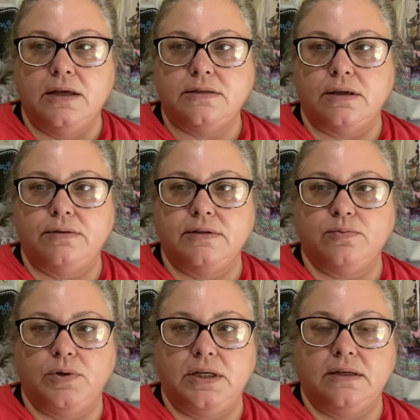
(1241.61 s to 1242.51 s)
So this
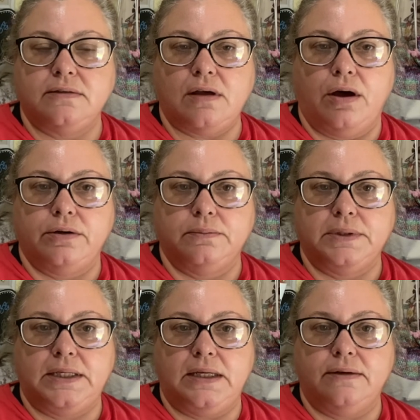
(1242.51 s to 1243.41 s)
one is Autumn
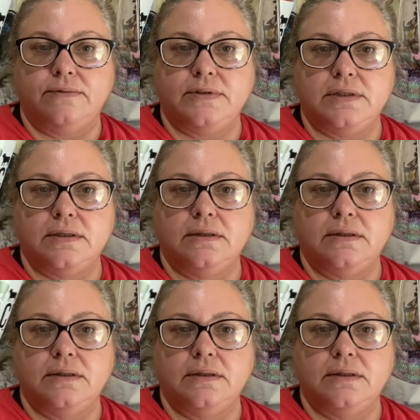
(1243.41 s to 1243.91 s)
Leaves.